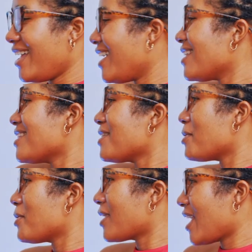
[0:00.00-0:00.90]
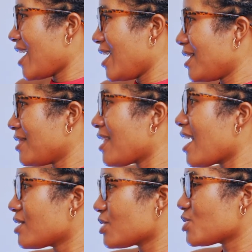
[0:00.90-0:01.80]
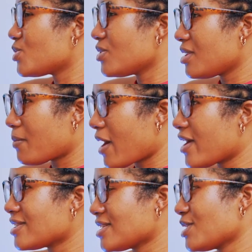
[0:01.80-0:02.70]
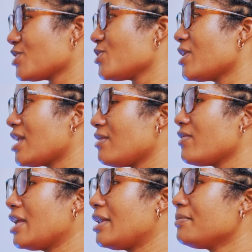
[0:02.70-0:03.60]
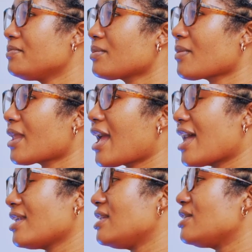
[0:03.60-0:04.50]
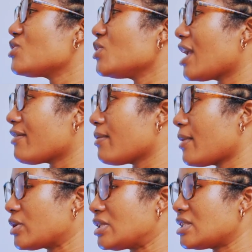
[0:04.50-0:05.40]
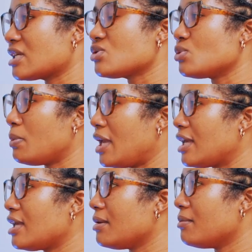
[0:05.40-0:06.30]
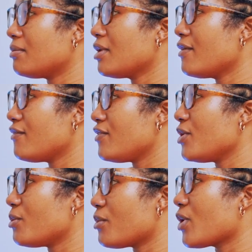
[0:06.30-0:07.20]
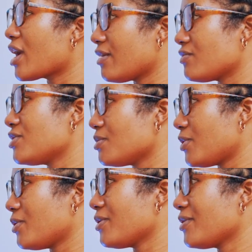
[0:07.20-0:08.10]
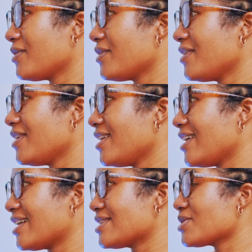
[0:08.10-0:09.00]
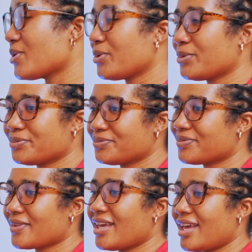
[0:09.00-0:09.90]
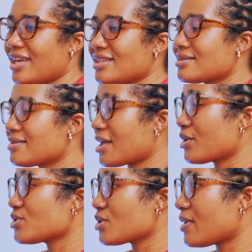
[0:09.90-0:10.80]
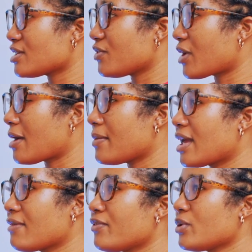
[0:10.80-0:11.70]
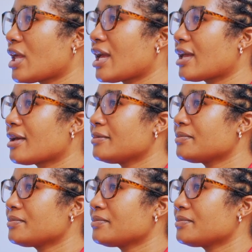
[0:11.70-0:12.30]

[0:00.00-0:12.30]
and they were okay. They understood. The parents understood, and even had a little laugh about it, just to make him feel more comfortable. So thank you so much for coming. I feel like